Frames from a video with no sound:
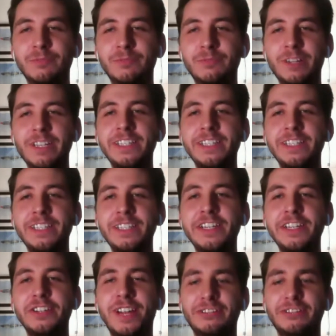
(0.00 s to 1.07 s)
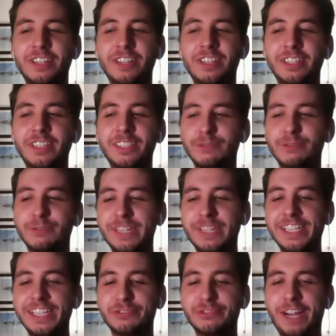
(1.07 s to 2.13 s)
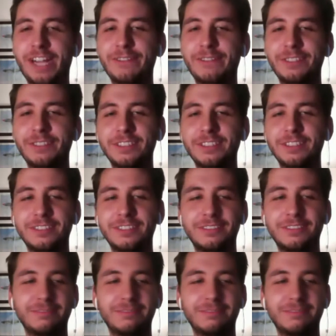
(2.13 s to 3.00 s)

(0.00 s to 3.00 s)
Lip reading: Why do you need to do that? It's not like there was going to be any traffic.